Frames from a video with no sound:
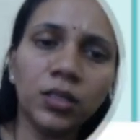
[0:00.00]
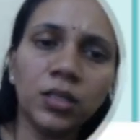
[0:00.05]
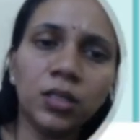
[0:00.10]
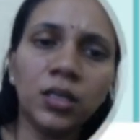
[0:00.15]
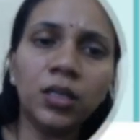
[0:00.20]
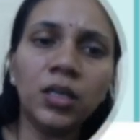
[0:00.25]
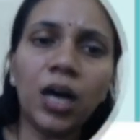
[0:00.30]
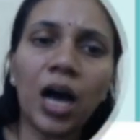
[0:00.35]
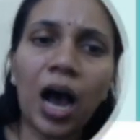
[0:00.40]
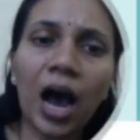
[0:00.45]

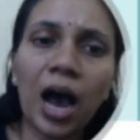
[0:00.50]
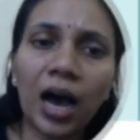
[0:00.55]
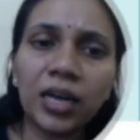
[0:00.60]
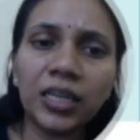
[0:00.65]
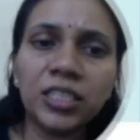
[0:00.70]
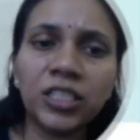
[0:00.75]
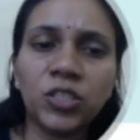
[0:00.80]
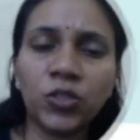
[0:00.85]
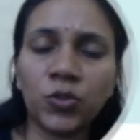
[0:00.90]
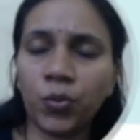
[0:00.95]
the
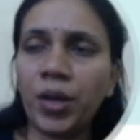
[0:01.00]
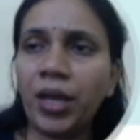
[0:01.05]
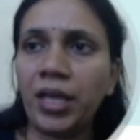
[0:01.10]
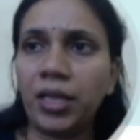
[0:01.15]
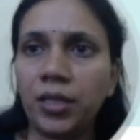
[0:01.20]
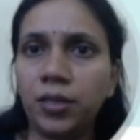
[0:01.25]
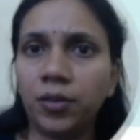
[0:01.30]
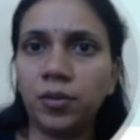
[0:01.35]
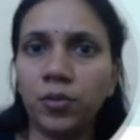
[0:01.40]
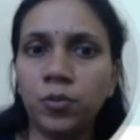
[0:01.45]
R
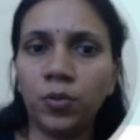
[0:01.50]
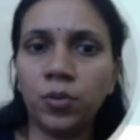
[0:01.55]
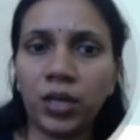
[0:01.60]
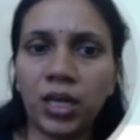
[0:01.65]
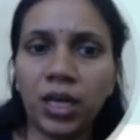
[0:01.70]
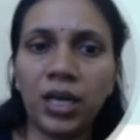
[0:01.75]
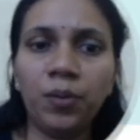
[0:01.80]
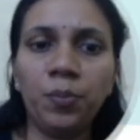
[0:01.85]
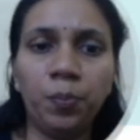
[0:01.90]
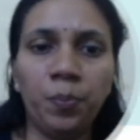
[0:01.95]
strain,
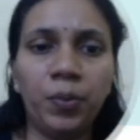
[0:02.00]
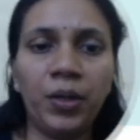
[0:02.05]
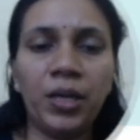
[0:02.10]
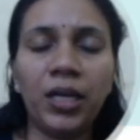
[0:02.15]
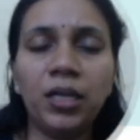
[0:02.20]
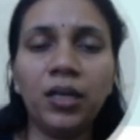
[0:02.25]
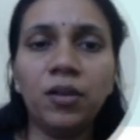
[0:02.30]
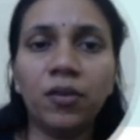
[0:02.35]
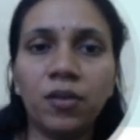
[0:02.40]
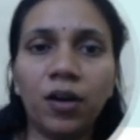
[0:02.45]
okay,
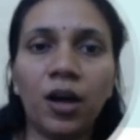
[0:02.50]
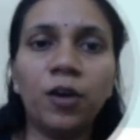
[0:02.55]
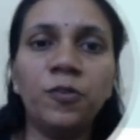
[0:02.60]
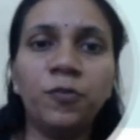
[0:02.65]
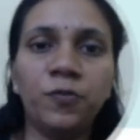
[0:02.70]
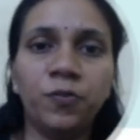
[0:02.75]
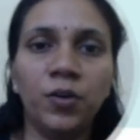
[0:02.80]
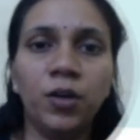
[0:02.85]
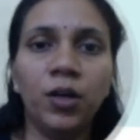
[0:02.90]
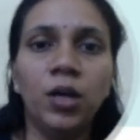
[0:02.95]
being
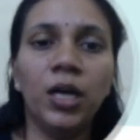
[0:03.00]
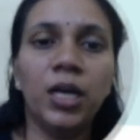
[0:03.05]
rough,